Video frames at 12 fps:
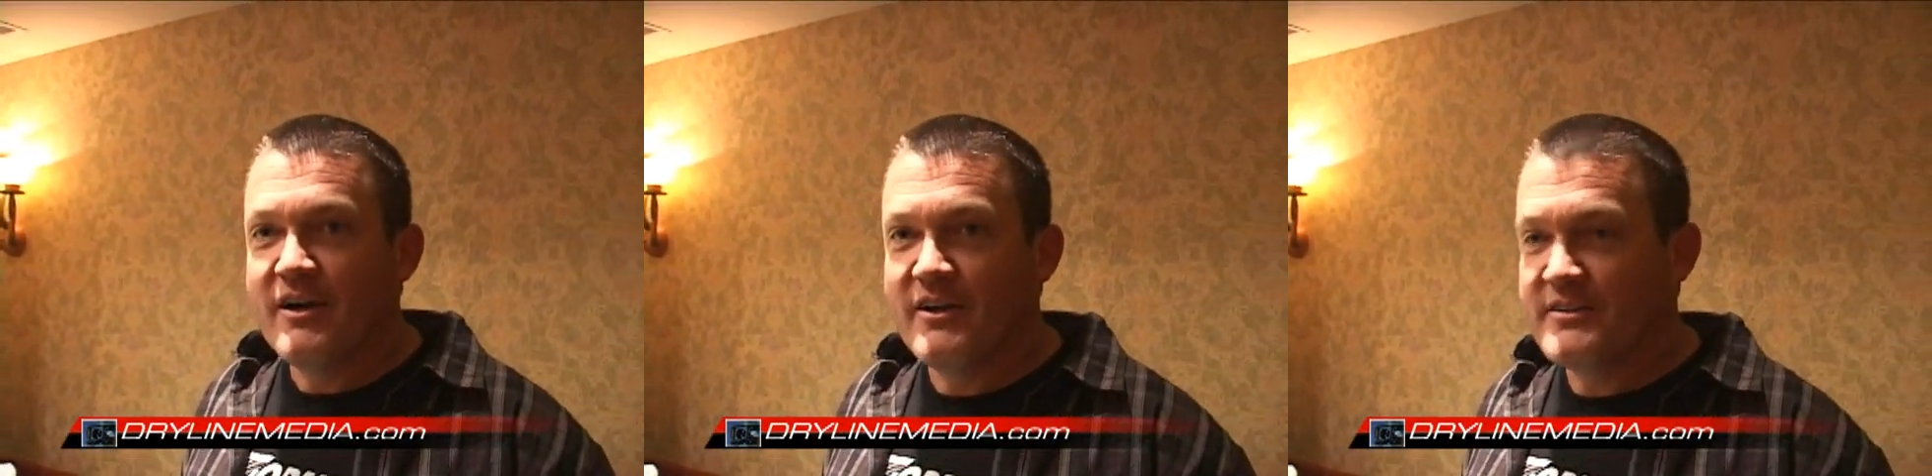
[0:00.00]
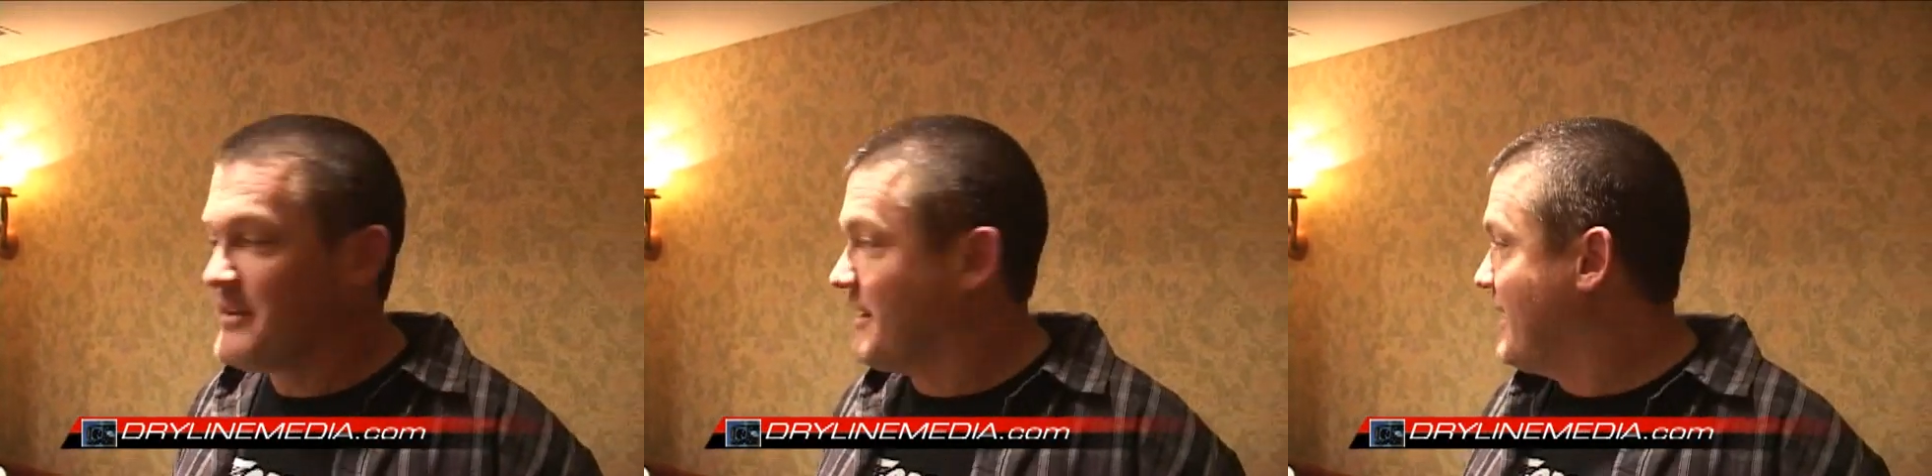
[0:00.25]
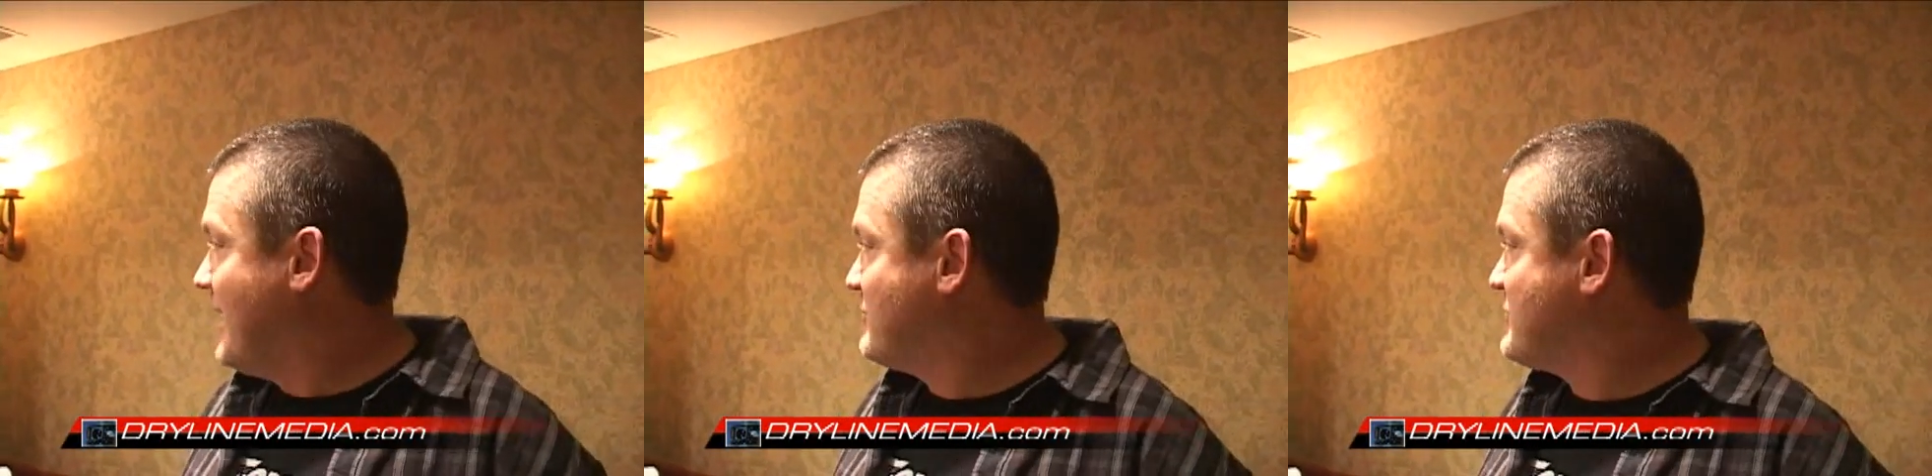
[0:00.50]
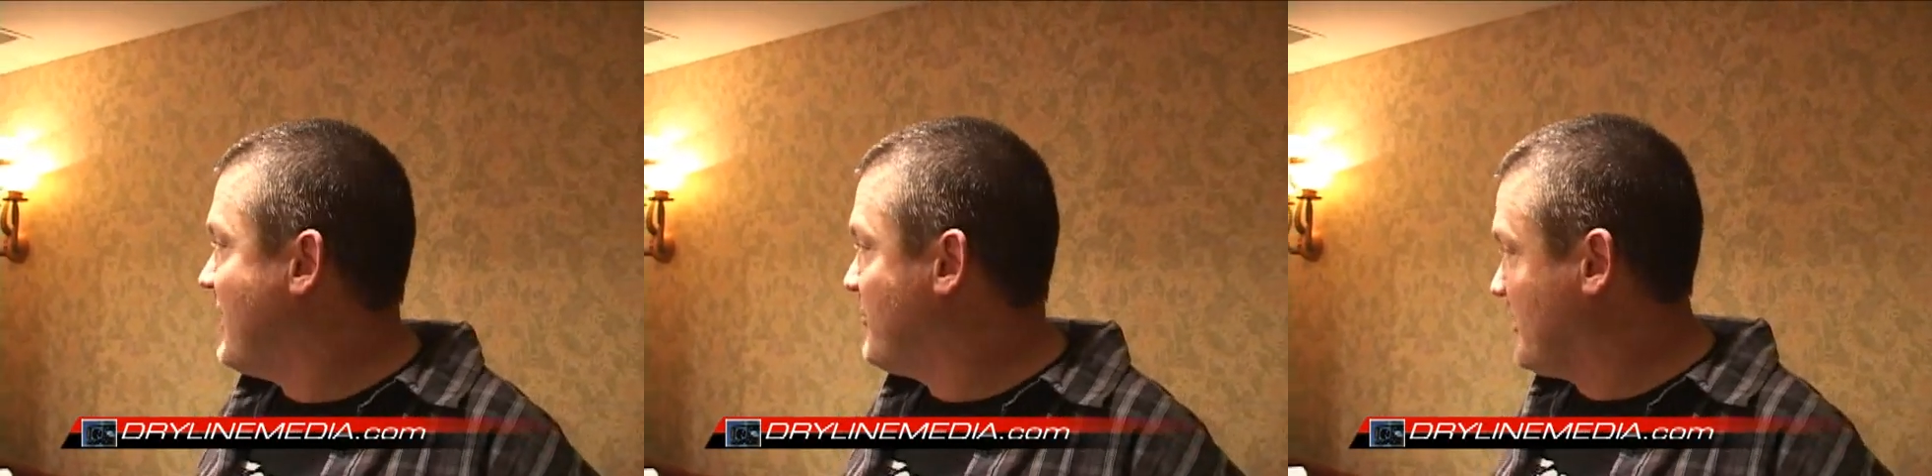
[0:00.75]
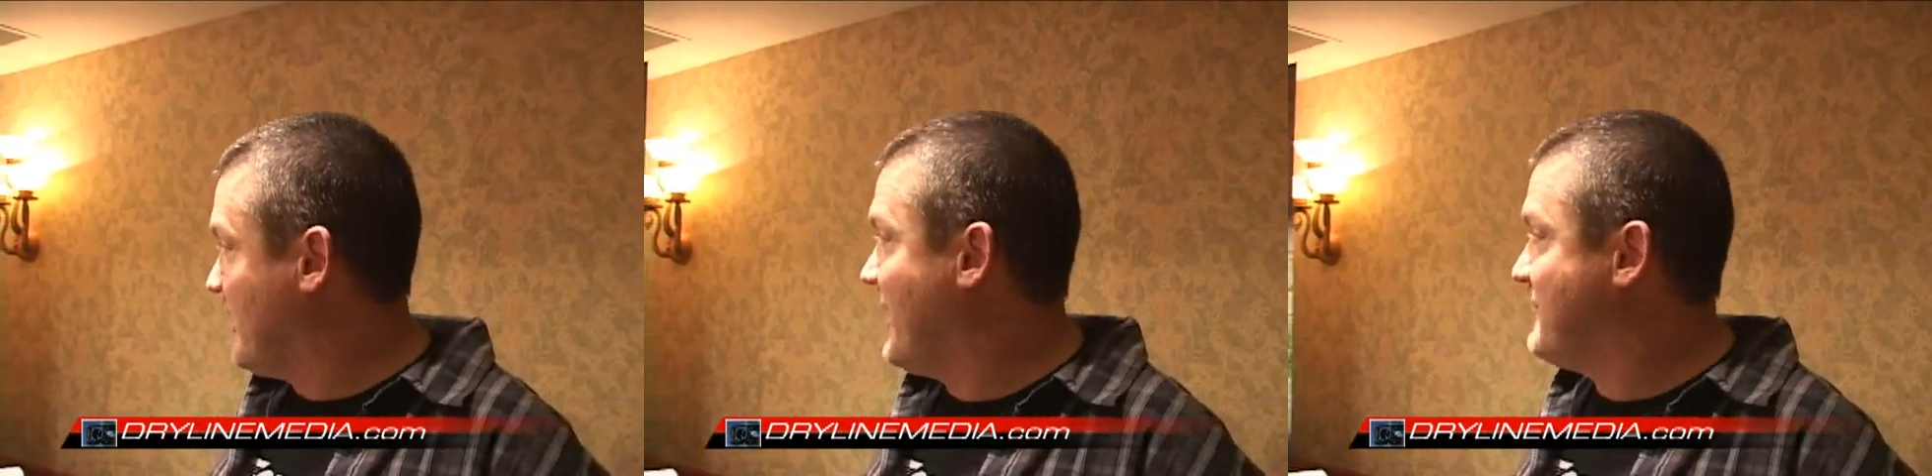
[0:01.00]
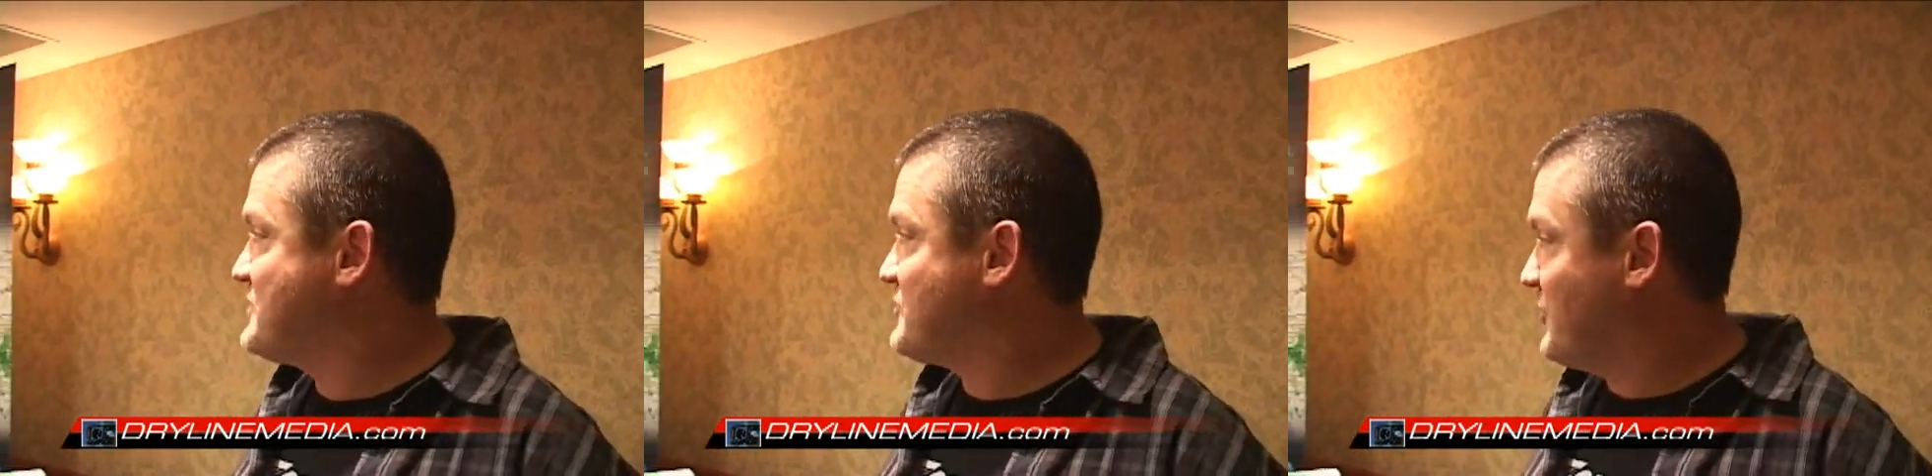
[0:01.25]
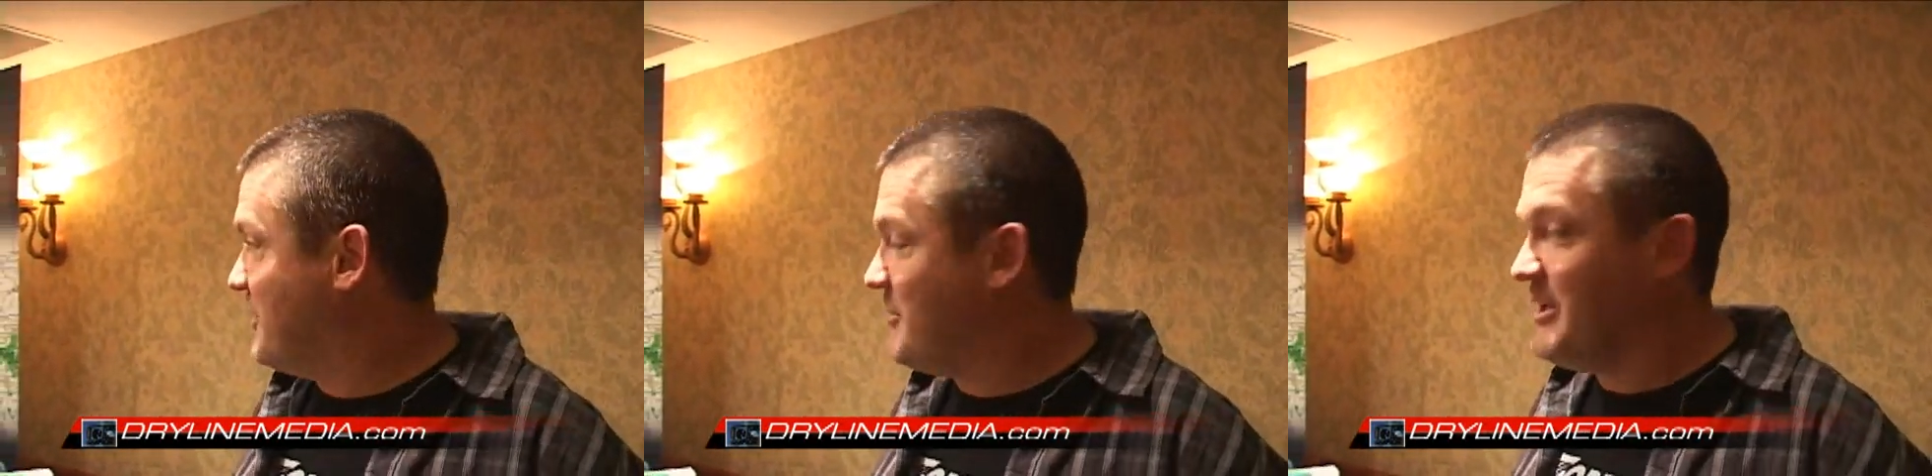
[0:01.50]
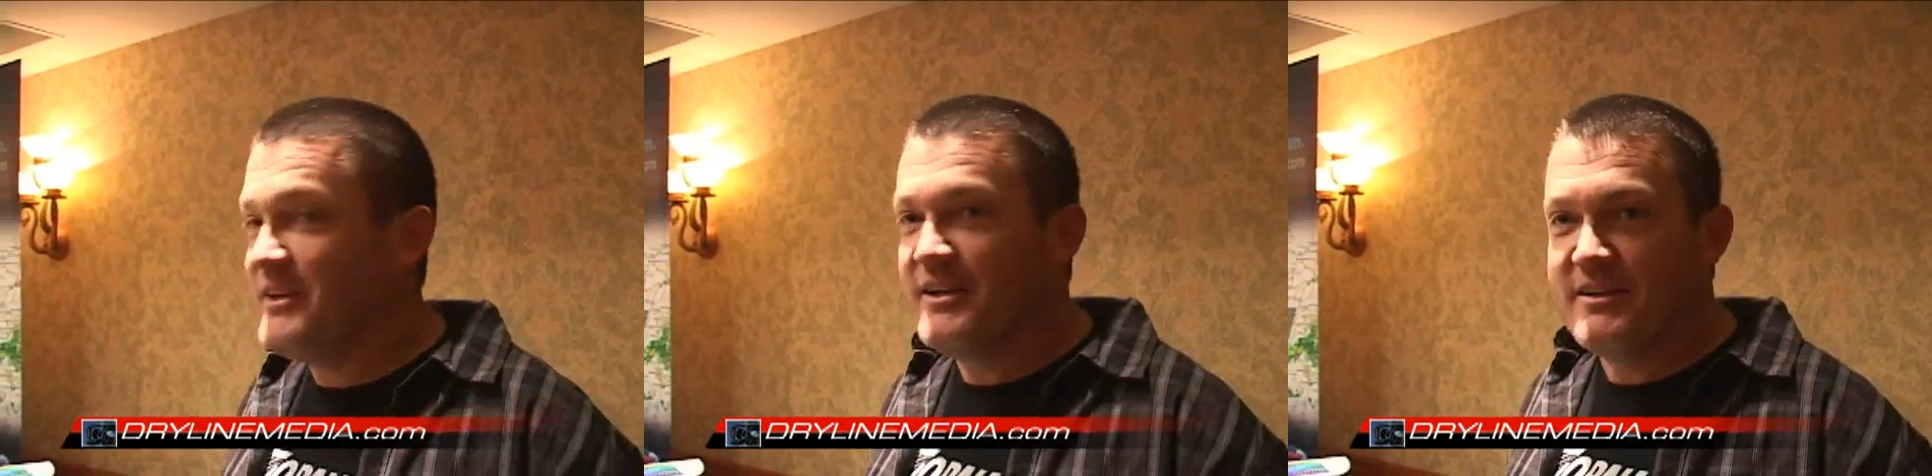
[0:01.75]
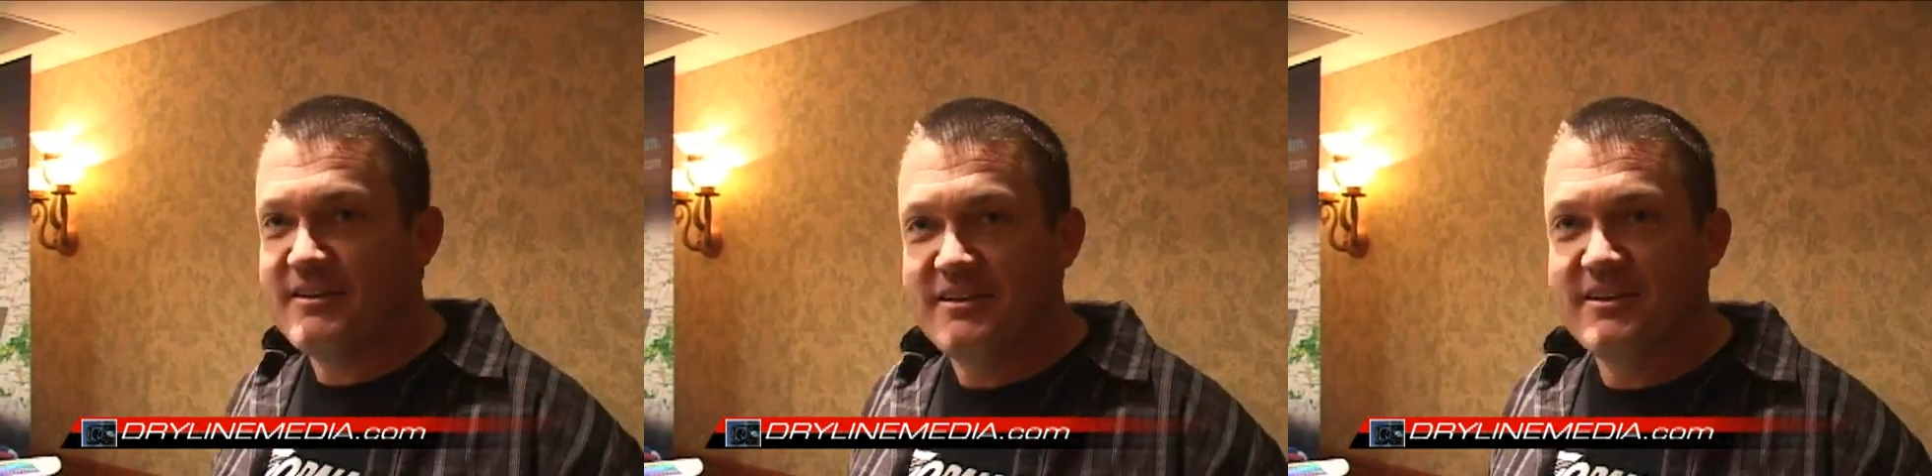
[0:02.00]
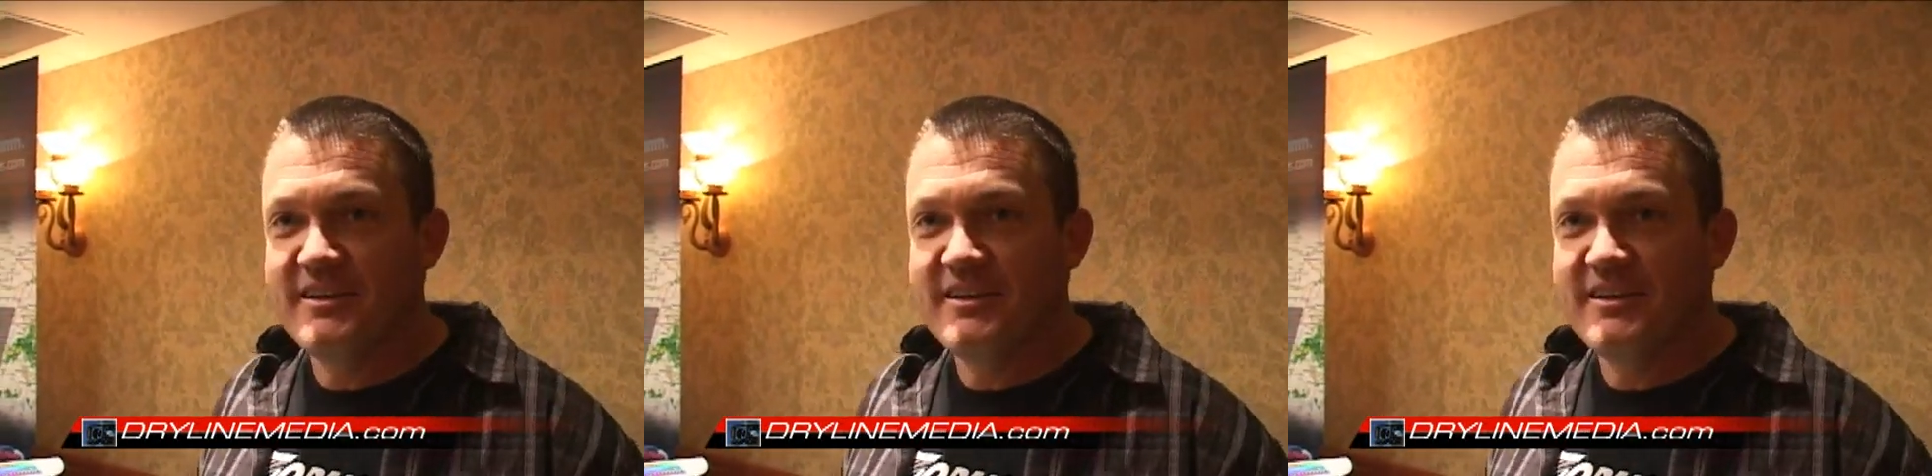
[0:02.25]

onto the laptop and live streaming and